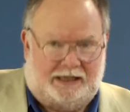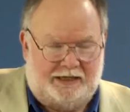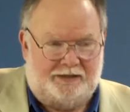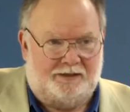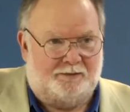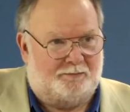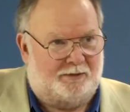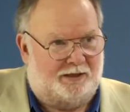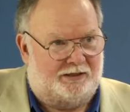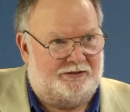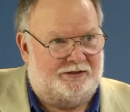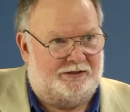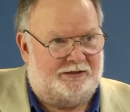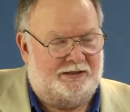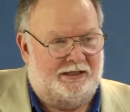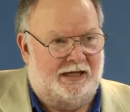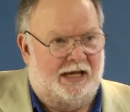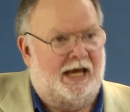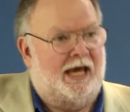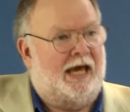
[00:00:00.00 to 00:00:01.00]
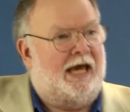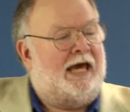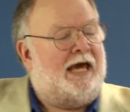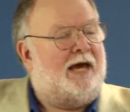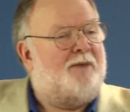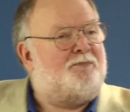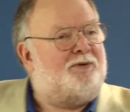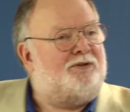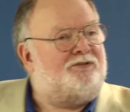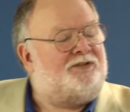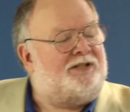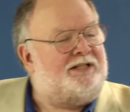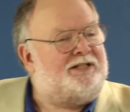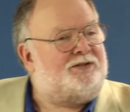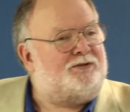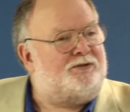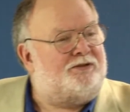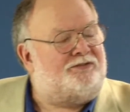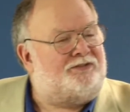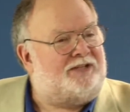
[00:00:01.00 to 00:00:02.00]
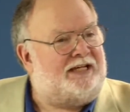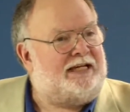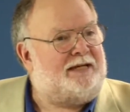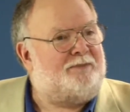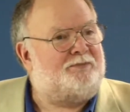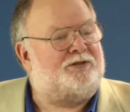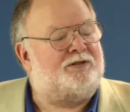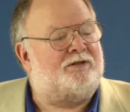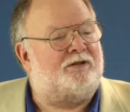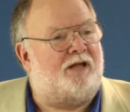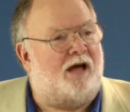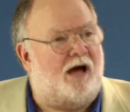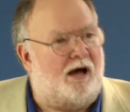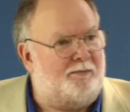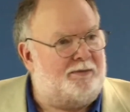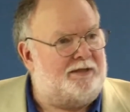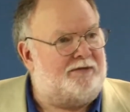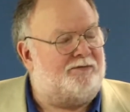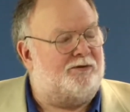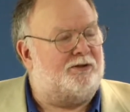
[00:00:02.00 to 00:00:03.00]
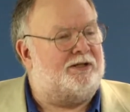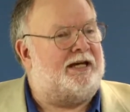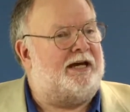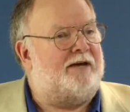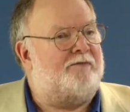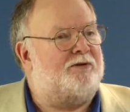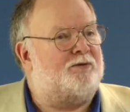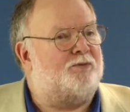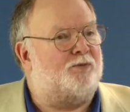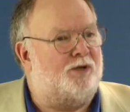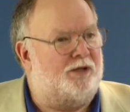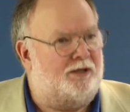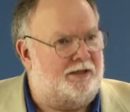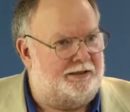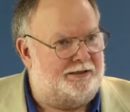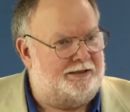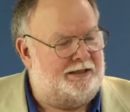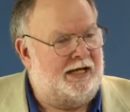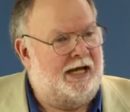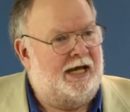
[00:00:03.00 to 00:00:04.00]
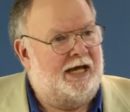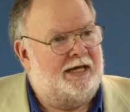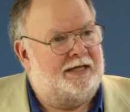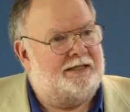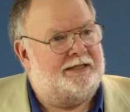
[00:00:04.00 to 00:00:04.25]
in the budget and puts it into a scheme to lobby for Kevin Rudd